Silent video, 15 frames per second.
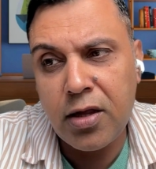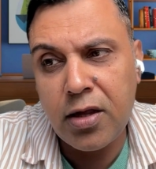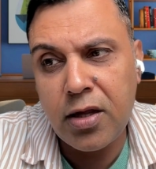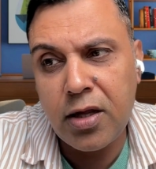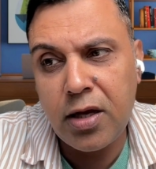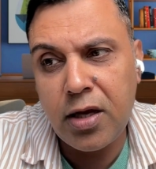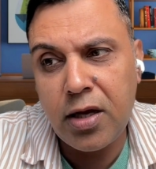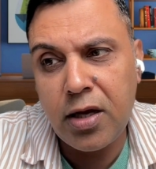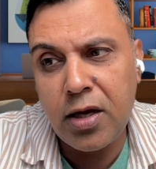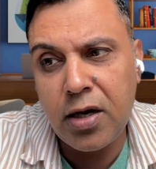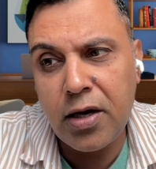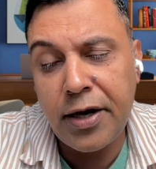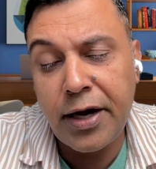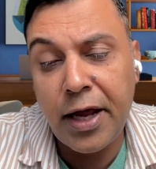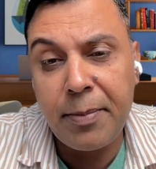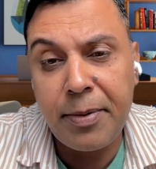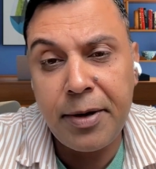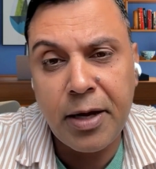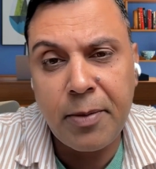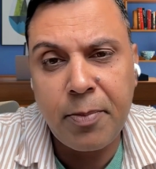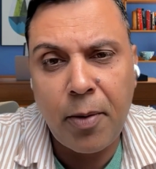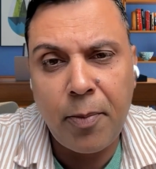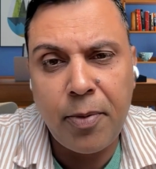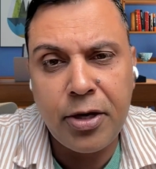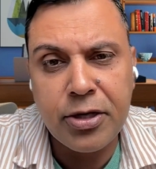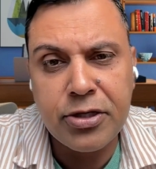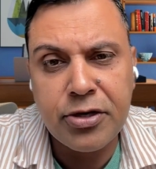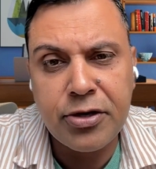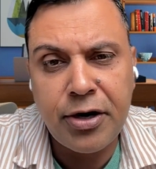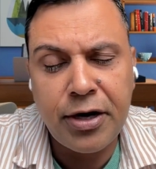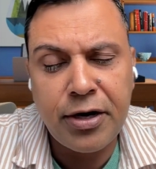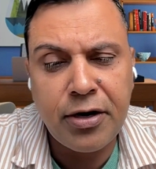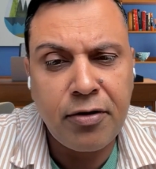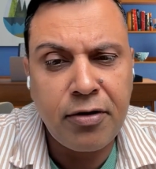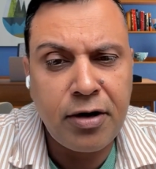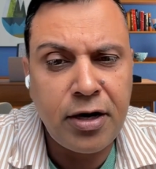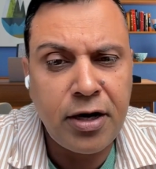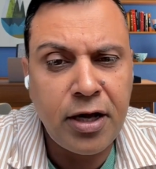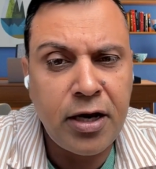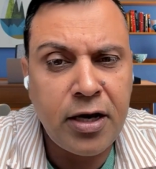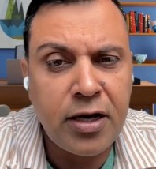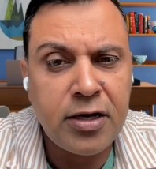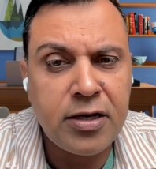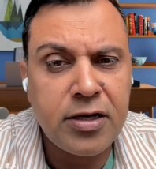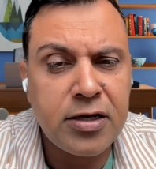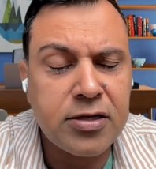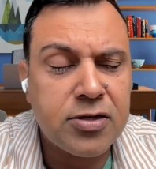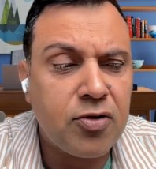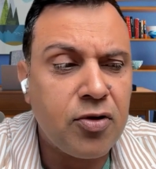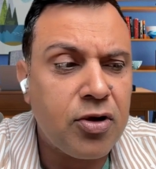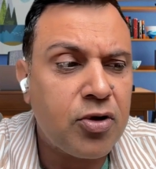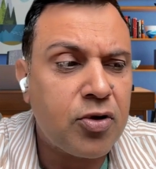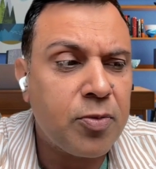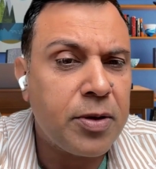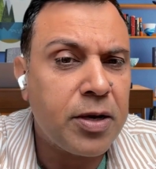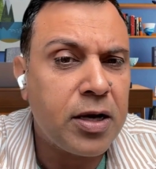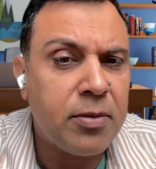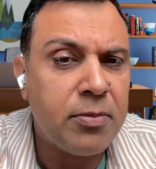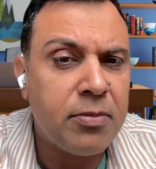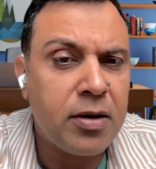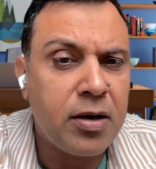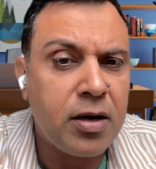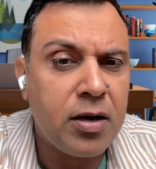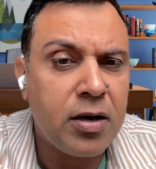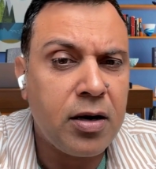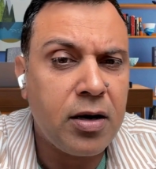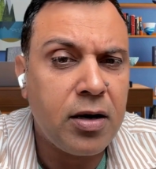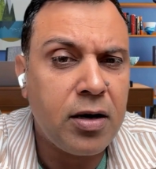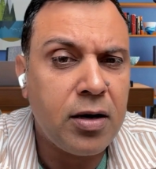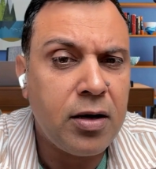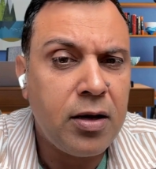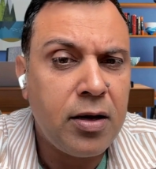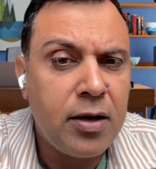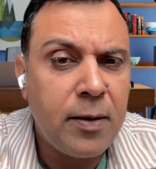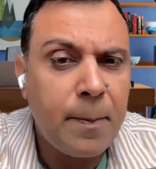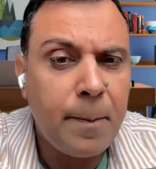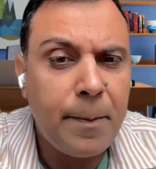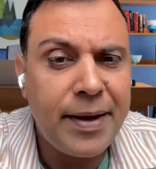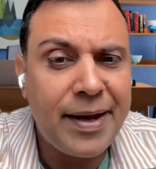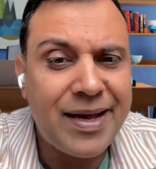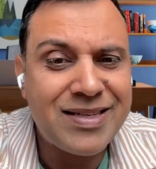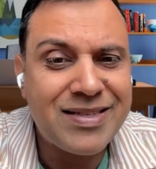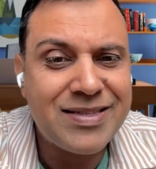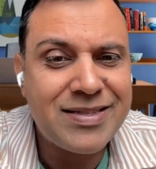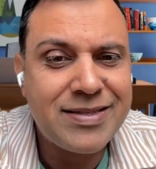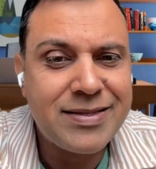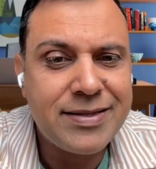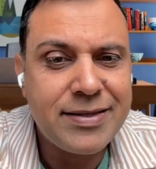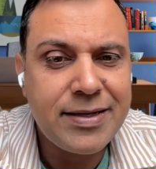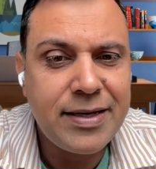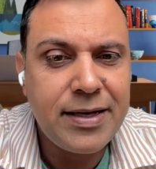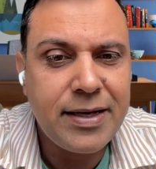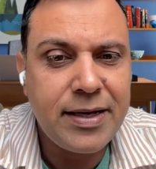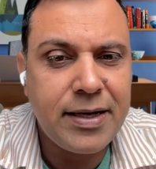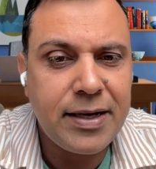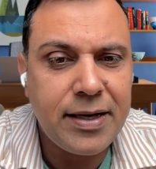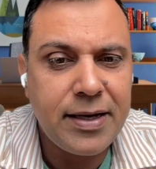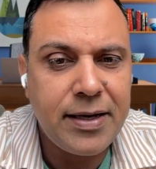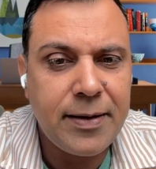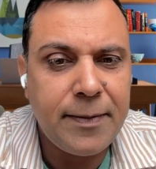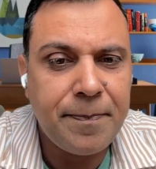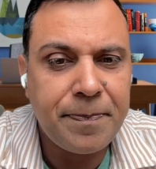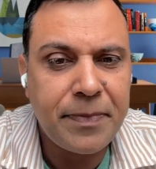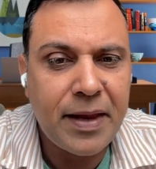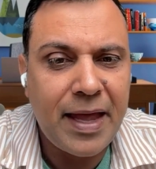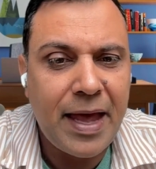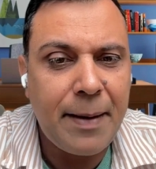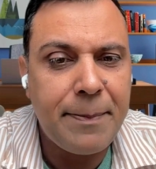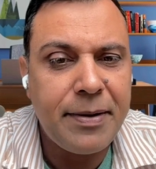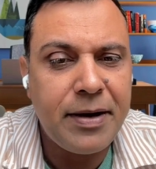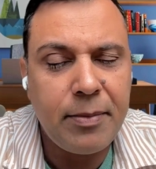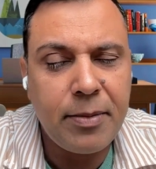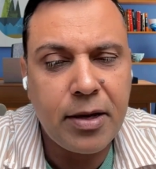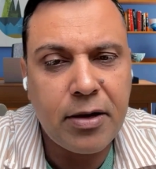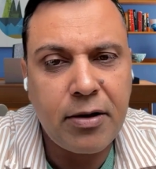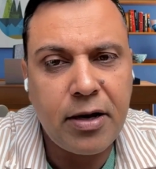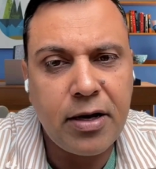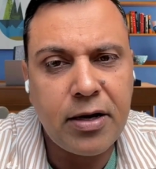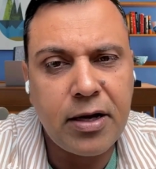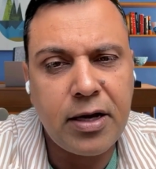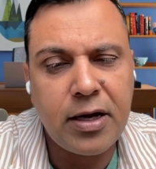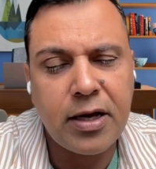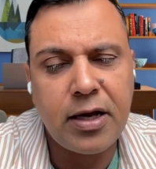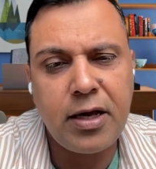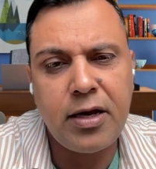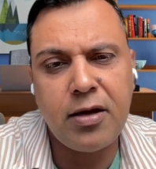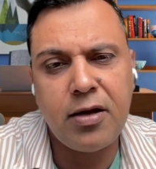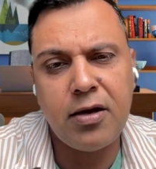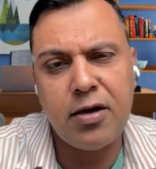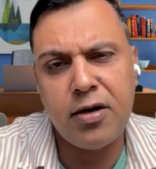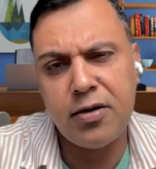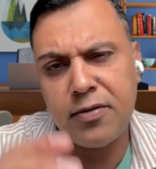the diabetic population right now in India, and it is going to become biggest epidemic, right? And again,